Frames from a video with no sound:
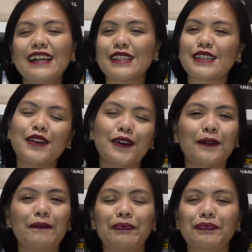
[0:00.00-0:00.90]

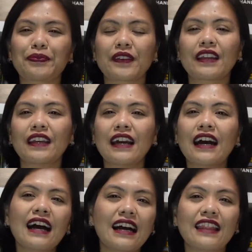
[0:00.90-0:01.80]
So,
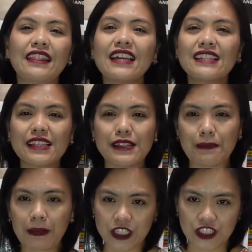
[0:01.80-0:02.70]
this is the
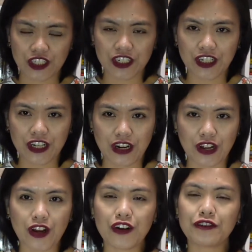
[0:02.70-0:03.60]
picture
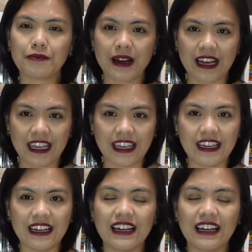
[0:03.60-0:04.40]
of my